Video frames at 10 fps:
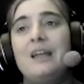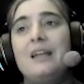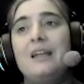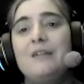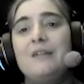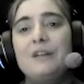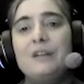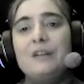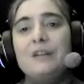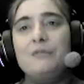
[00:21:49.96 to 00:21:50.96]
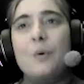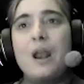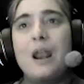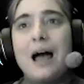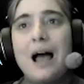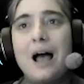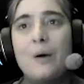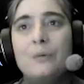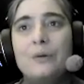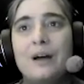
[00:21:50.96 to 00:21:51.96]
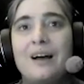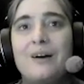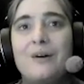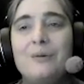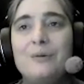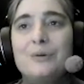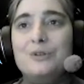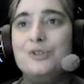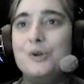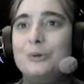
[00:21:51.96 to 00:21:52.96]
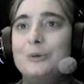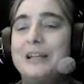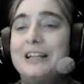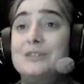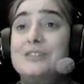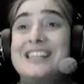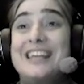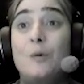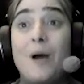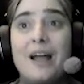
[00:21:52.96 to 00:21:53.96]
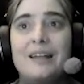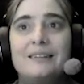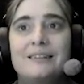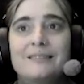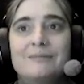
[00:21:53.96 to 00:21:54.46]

Even if you allow now your shoulder blade to stay quiet,